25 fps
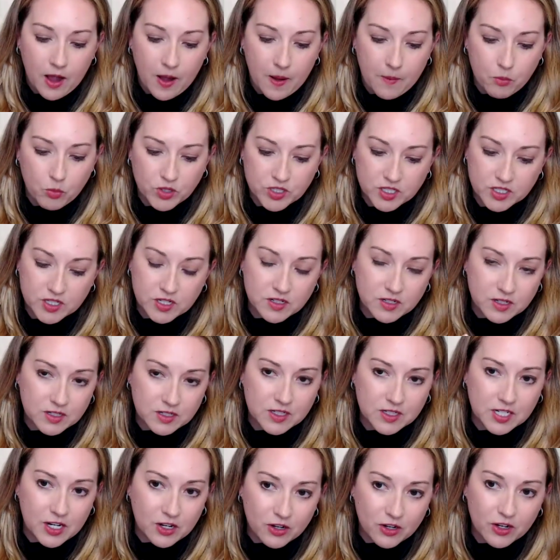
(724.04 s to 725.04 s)
which can
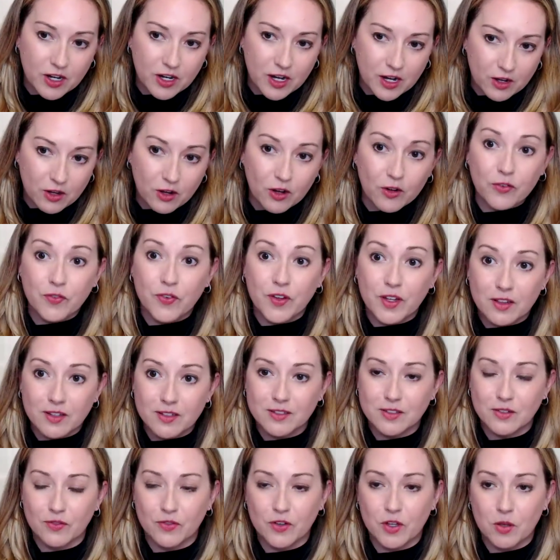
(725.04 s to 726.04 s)
deteriorate our
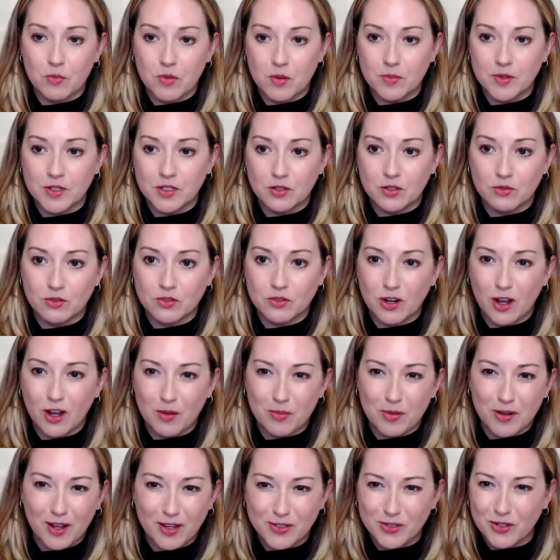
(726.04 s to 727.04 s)
feelings of commitment to a job,
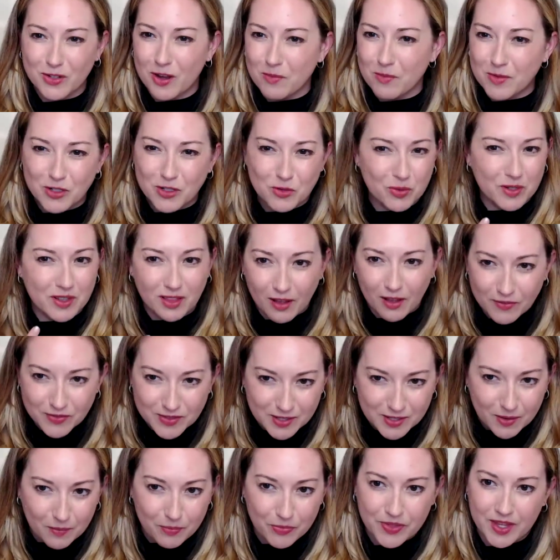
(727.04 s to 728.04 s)
but also how much we love
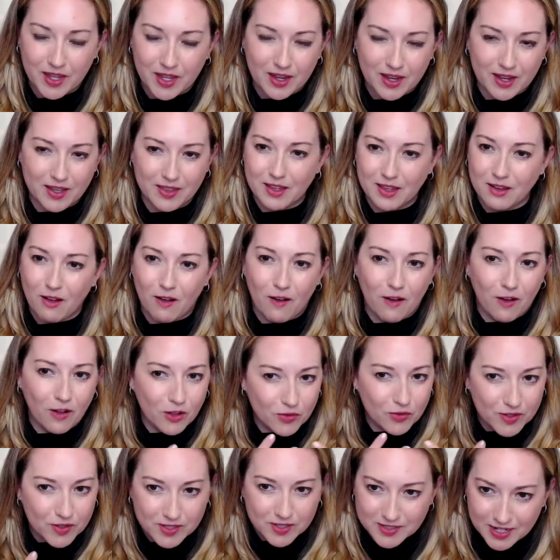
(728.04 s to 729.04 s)
something. I think all
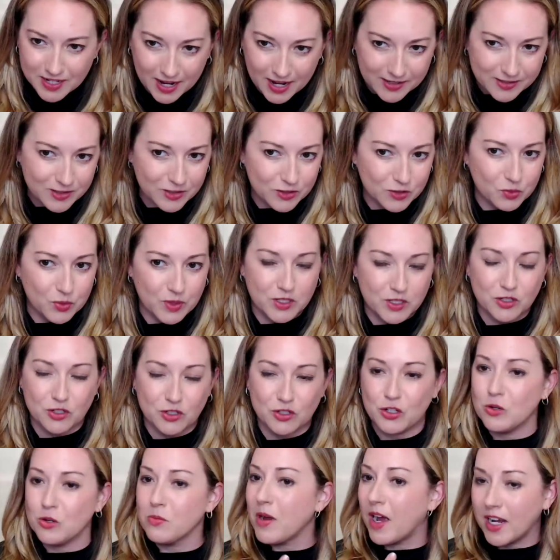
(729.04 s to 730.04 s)
of us task switch
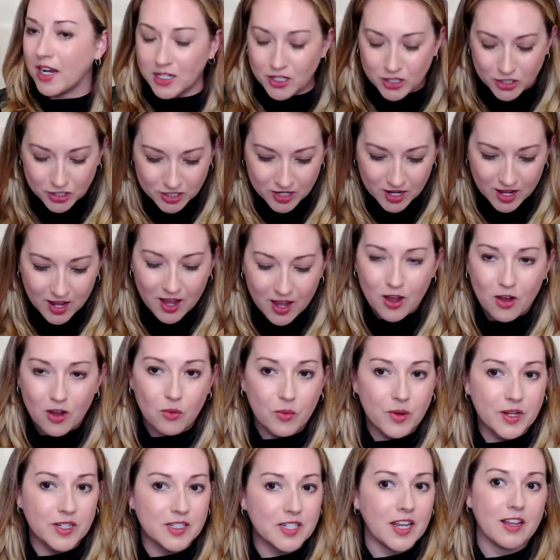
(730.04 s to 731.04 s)
too much.
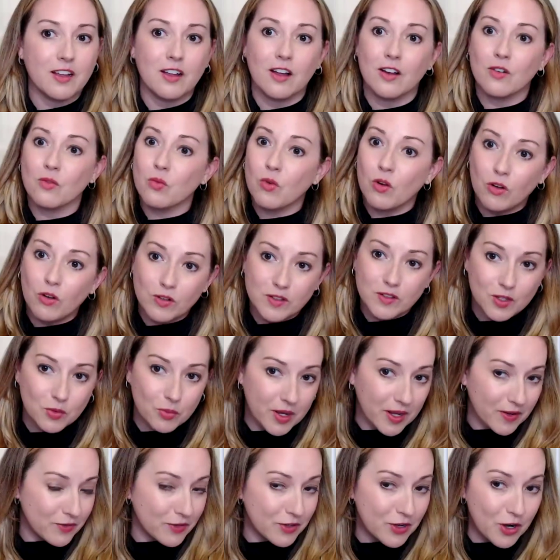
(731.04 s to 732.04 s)
We take on roles that
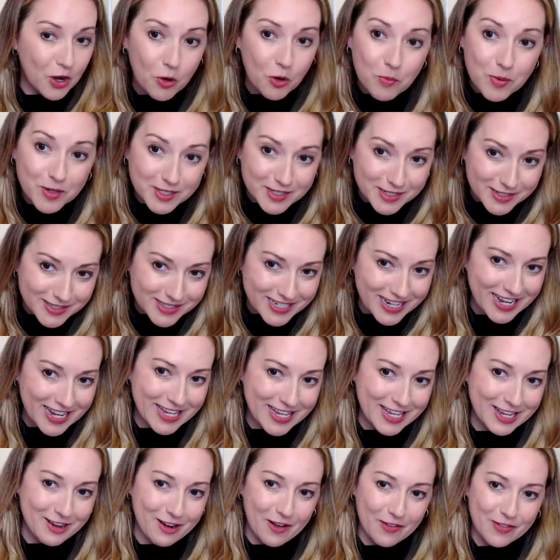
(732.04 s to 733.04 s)
we have no business
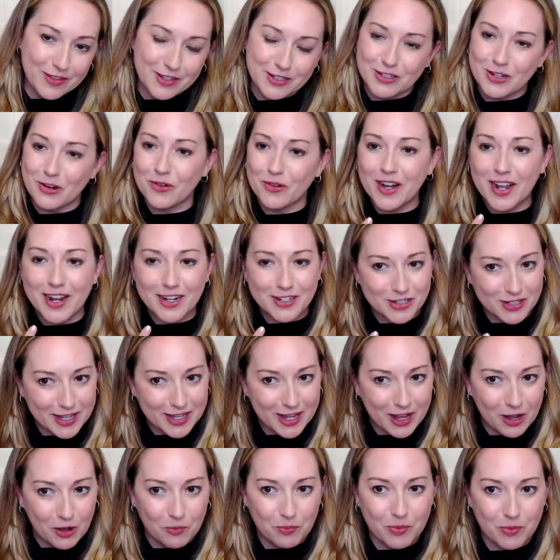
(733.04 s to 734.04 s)
taking on that don't actually
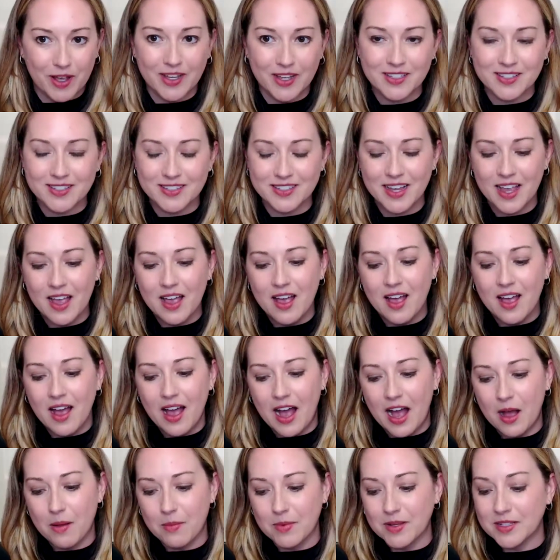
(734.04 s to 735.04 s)
help us.
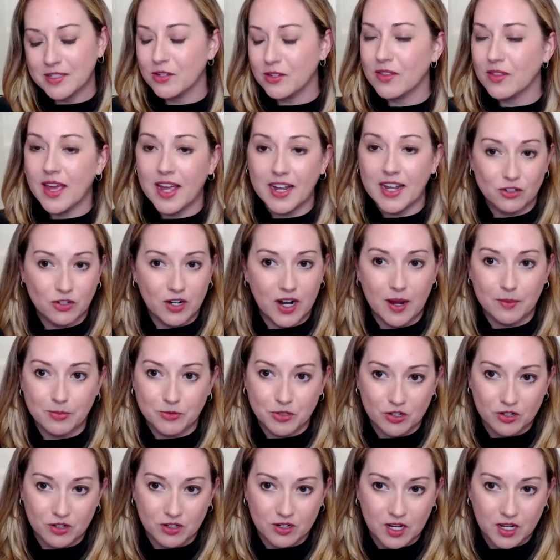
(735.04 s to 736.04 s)
And so that
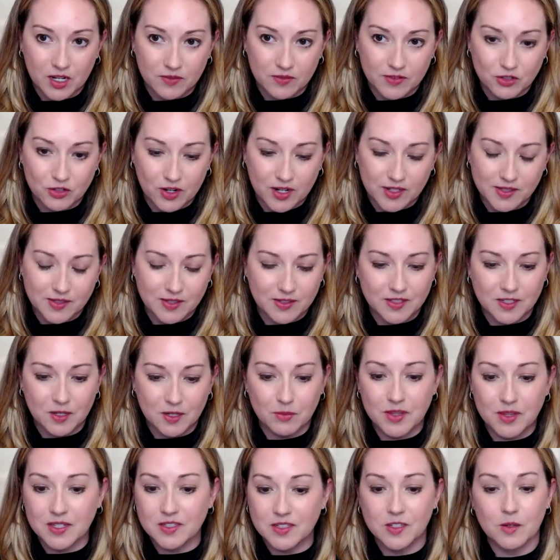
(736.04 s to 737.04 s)
chapter kind of addresses some
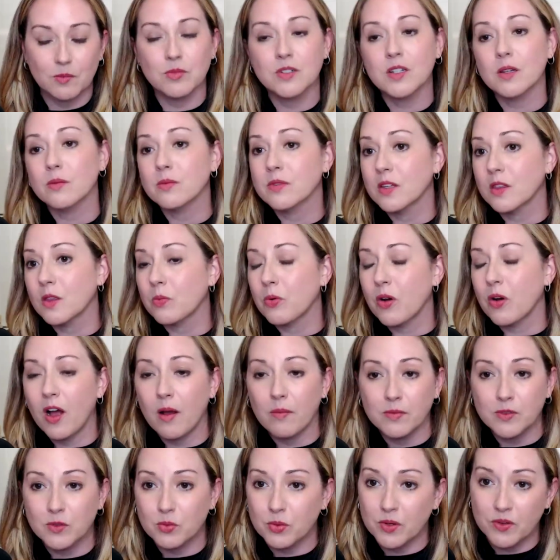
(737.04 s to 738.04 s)
of the symptoms of the
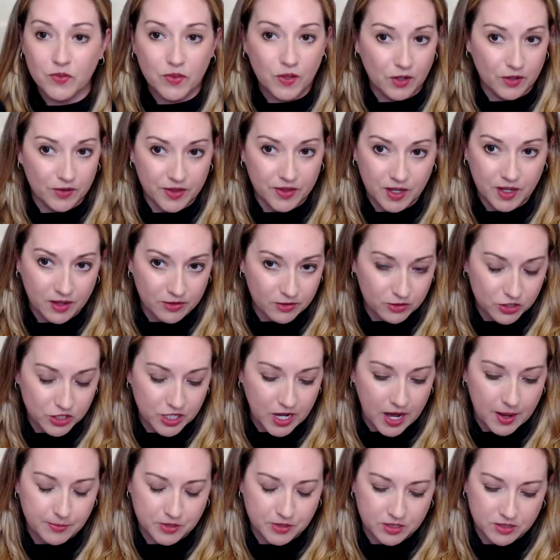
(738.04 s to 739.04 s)
problems we feel in the other
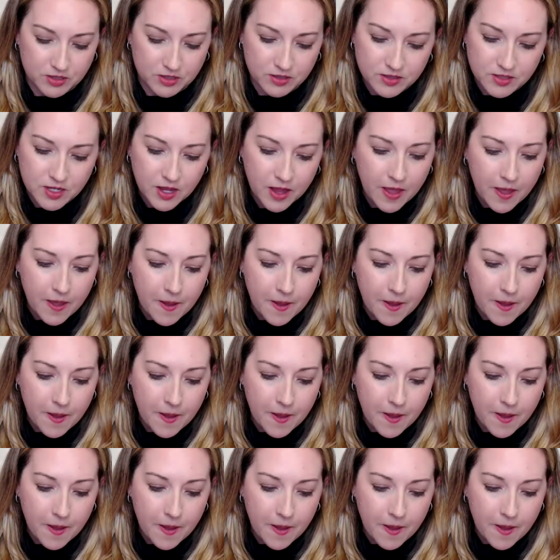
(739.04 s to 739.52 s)
chapters.